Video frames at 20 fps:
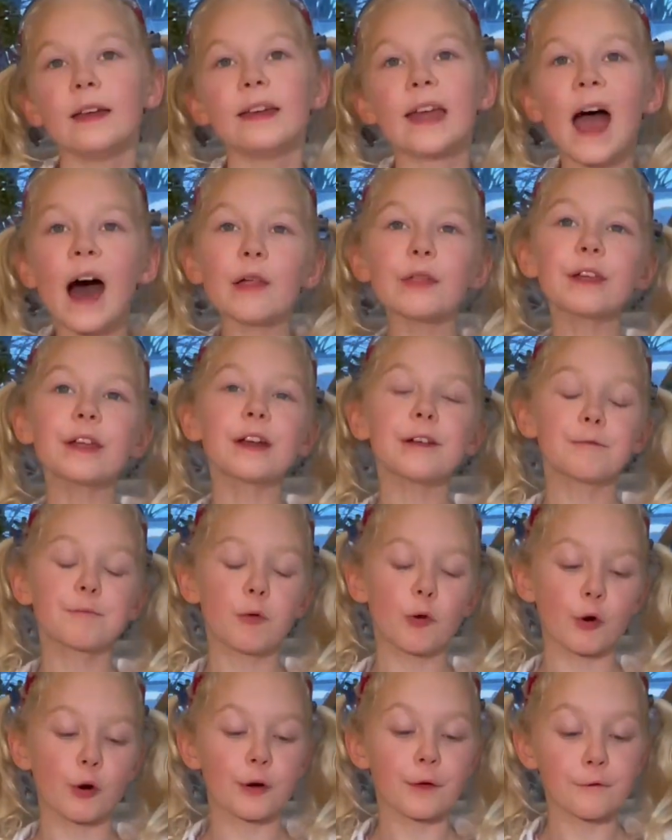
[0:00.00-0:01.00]
Now that I've
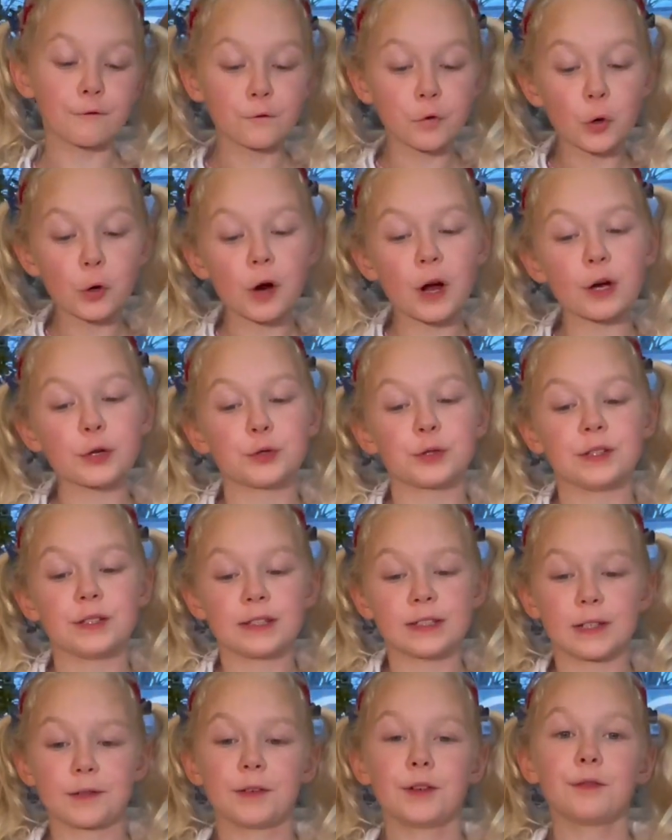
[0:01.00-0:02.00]
poured
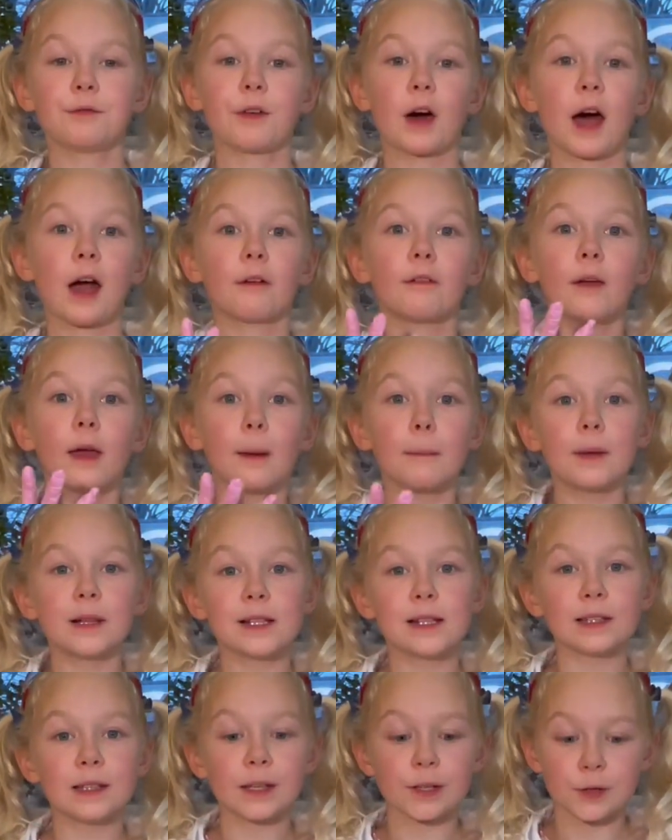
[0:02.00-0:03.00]
475
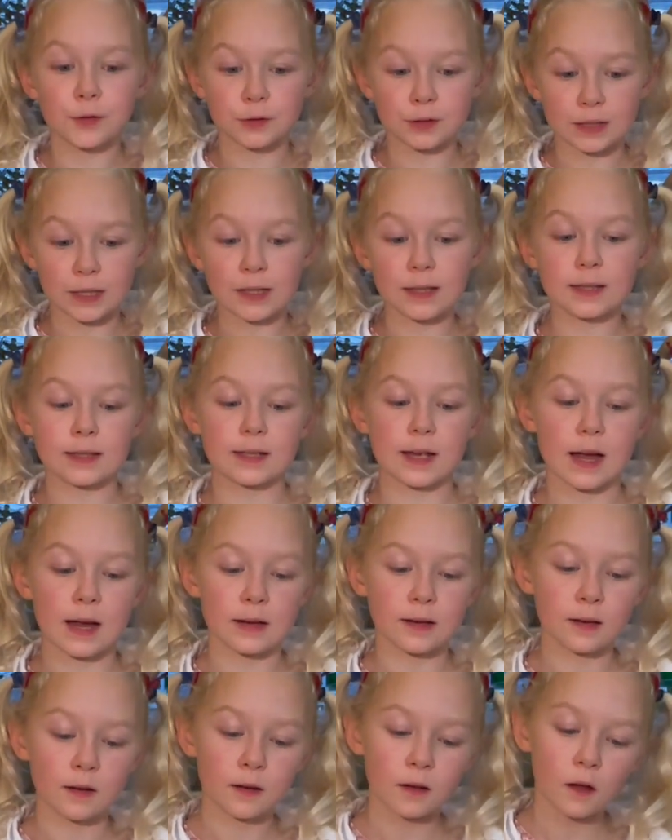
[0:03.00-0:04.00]
milliliters inside,
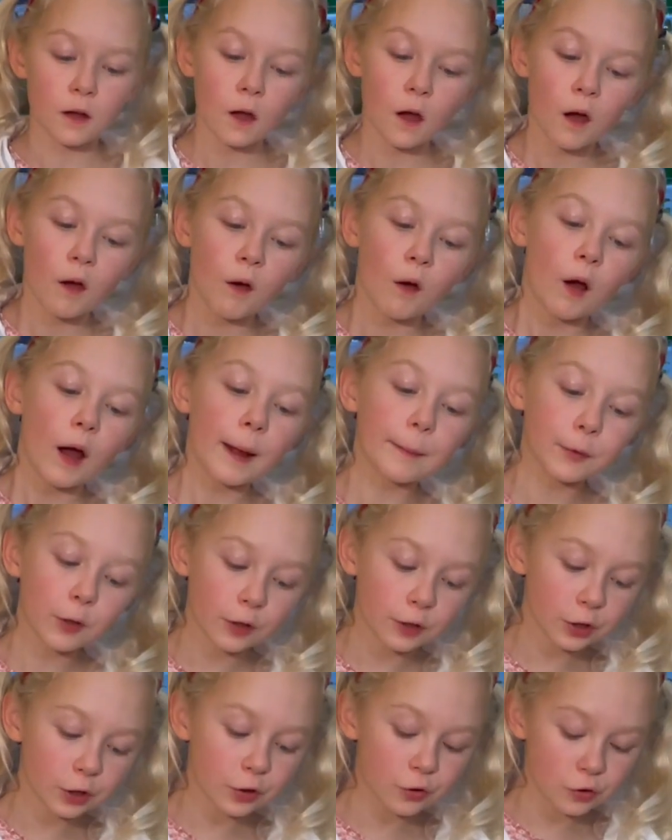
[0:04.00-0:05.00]
I'm
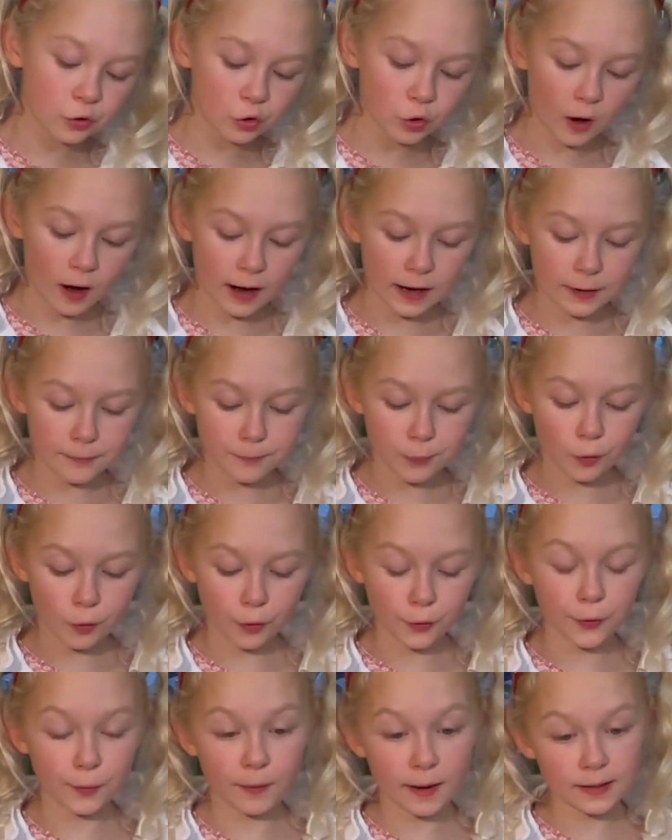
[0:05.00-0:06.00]
going to try and
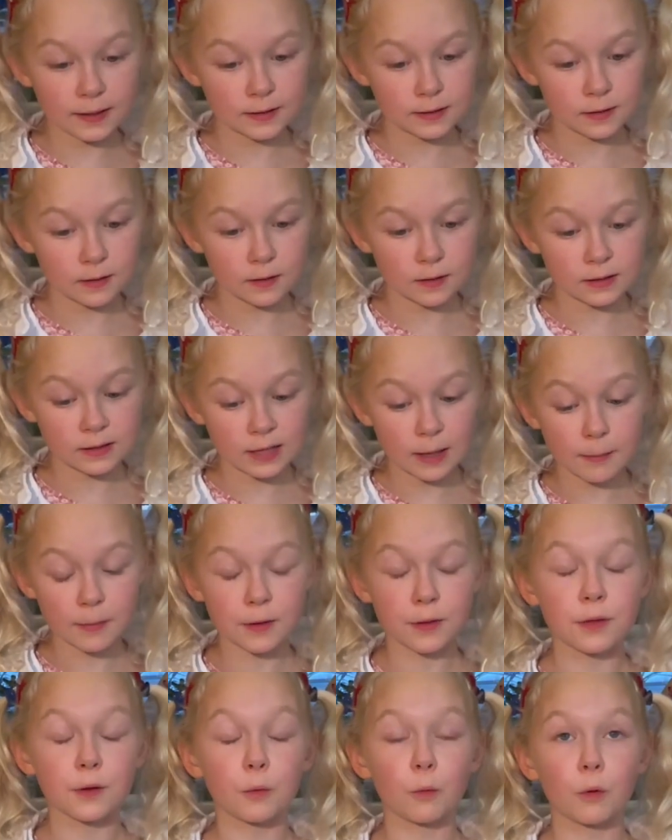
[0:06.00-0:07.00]
pour some
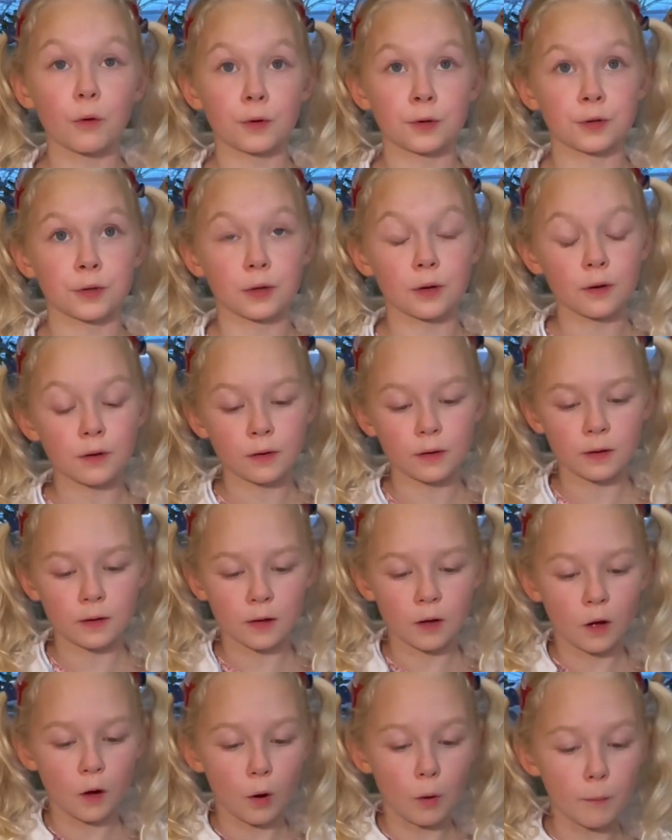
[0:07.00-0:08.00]
of the water
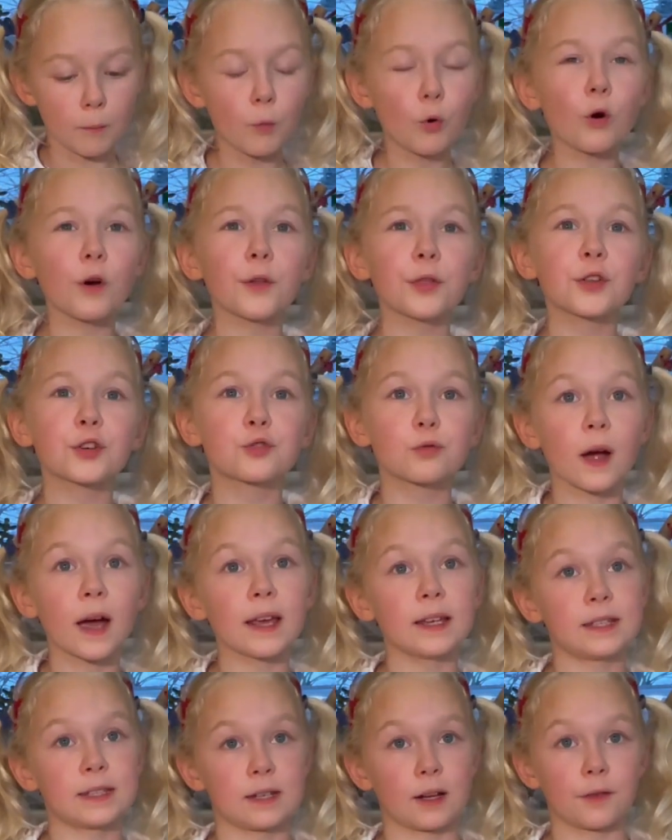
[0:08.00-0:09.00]
more on the dry
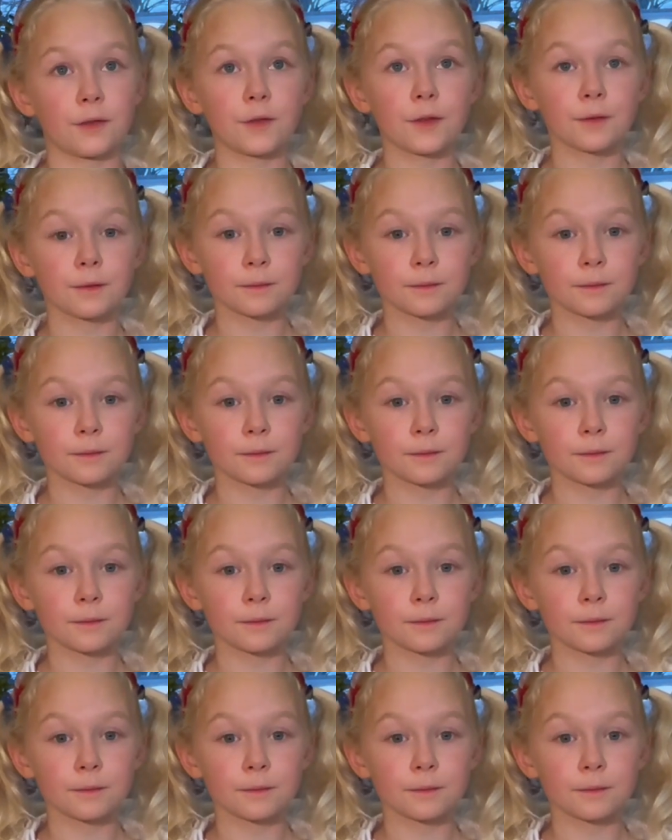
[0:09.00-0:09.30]
stuff,